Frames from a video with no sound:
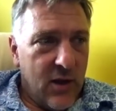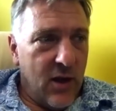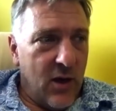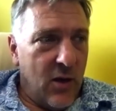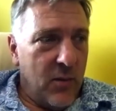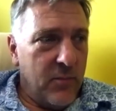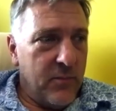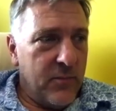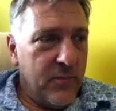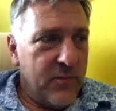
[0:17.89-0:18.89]

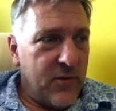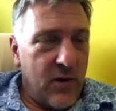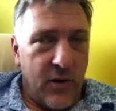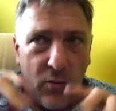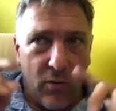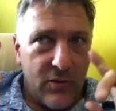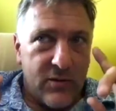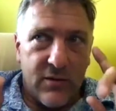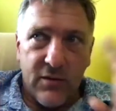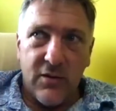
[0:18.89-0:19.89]
So in other
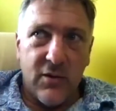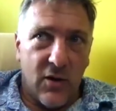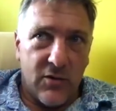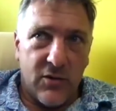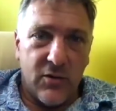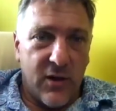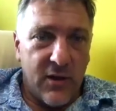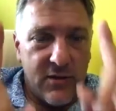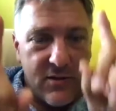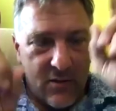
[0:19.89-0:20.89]
words, you know, two
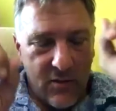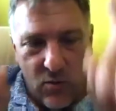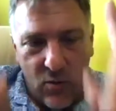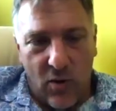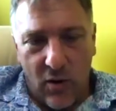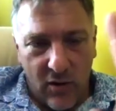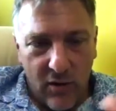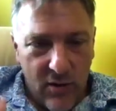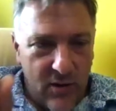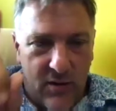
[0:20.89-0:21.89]
kids who are
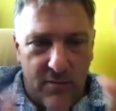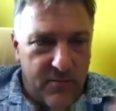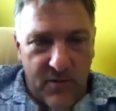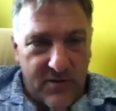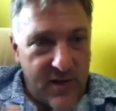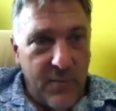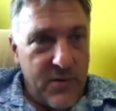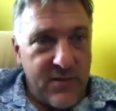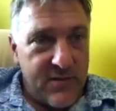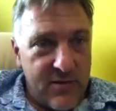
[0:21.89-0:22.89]
the same
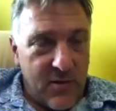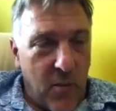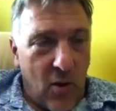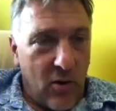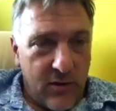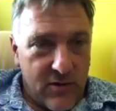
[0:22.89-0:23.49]
distance apart in the